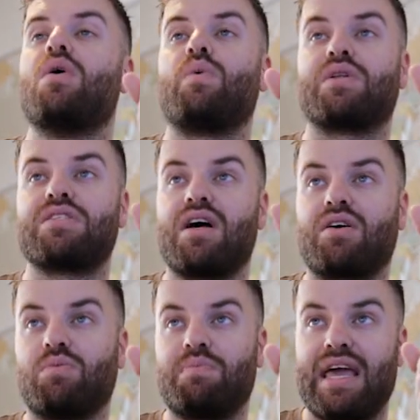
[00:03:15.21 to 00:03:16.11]
We'd
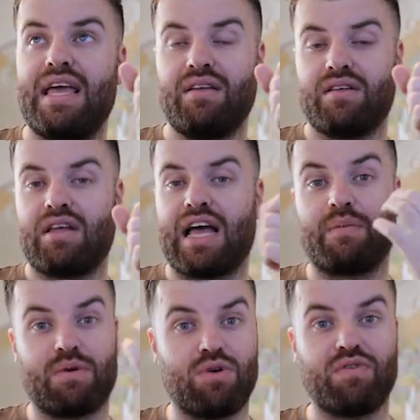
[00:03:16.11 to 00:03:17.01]
circle B
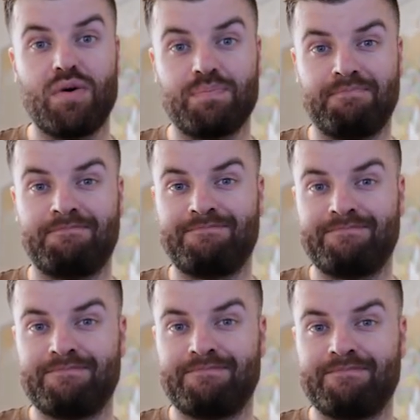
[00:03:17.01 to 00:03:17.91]
and we move on.
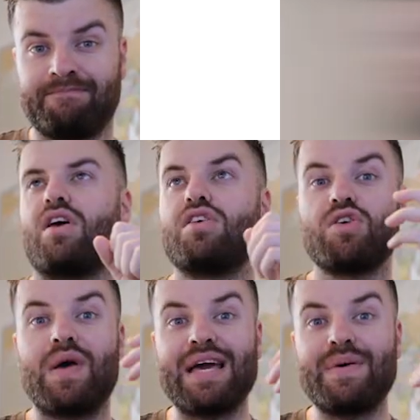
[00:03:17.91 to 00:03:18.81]

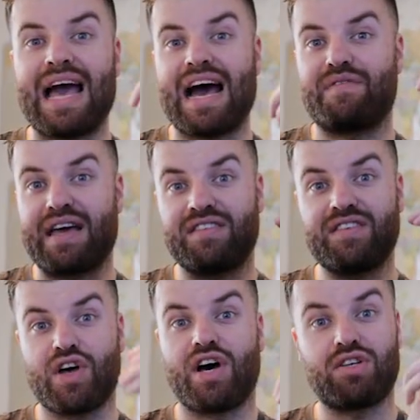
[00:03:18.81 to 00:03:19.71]
So here we have a
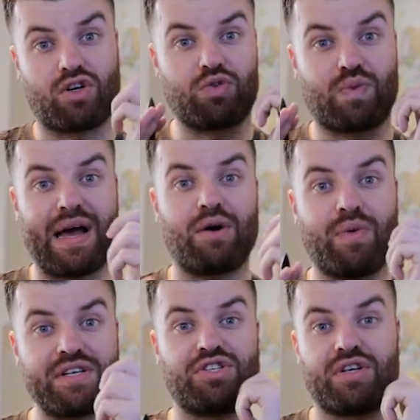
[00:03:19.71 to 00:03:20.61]
third odd one out
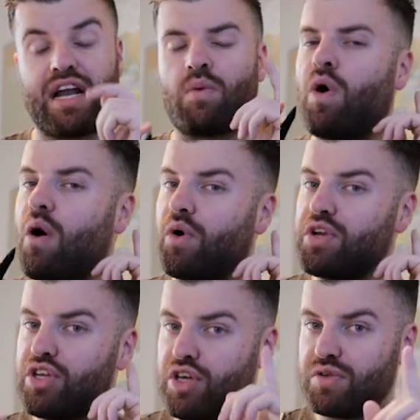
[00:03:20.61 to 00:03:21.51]
question, and what I
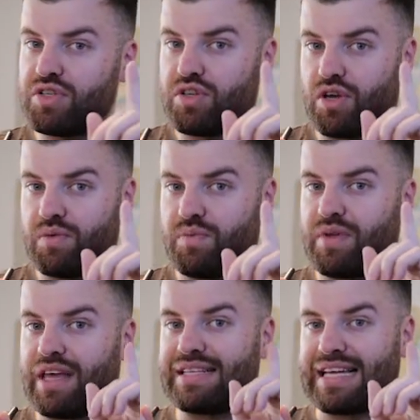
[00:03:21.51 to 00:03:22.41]
want you to do
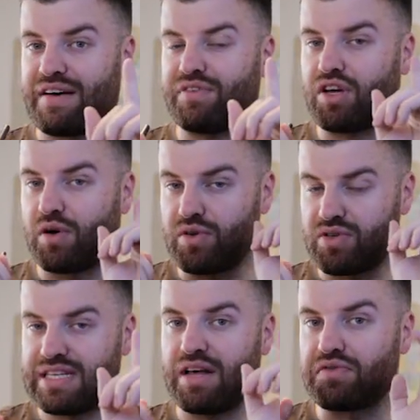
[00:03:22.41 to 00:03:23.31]
is have a go
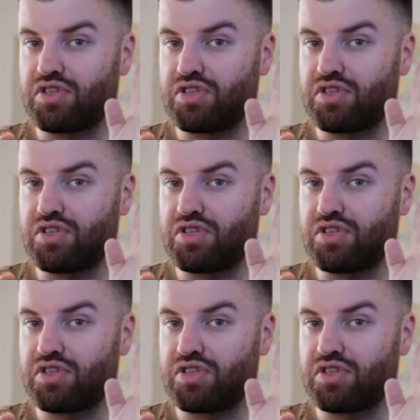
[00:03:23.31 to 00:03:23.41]
yourself.